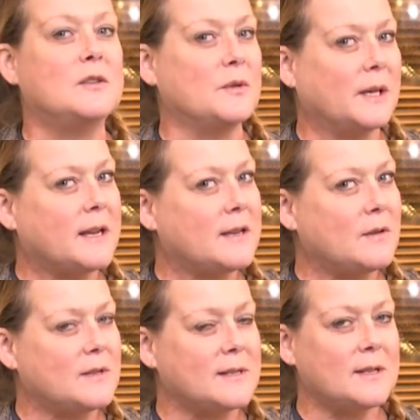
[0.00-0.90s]
Julia
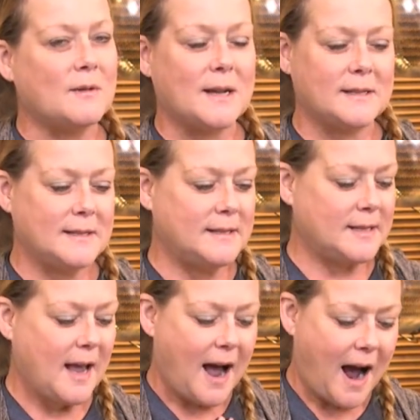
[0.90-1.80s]
uses the
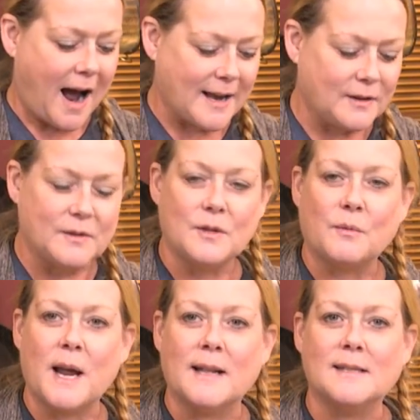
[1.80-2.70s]
russets, I use the
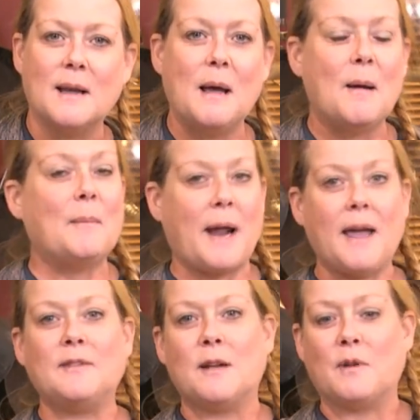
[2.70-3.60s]
reds, but I
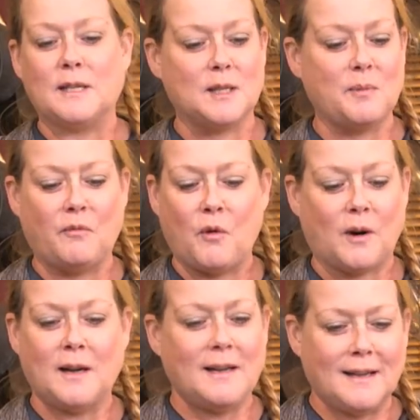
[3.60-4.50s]
have done russets
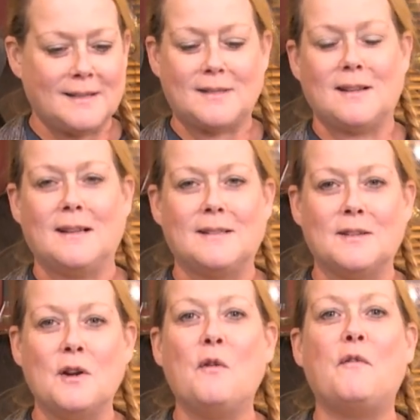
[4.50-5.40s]
before. It's
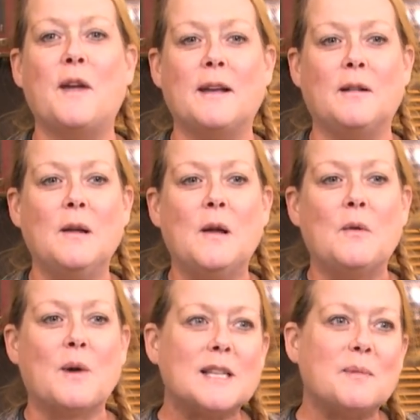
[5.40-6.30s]
a no-fail
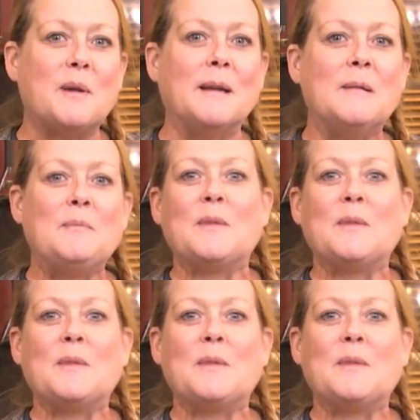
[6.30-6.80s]
recipe.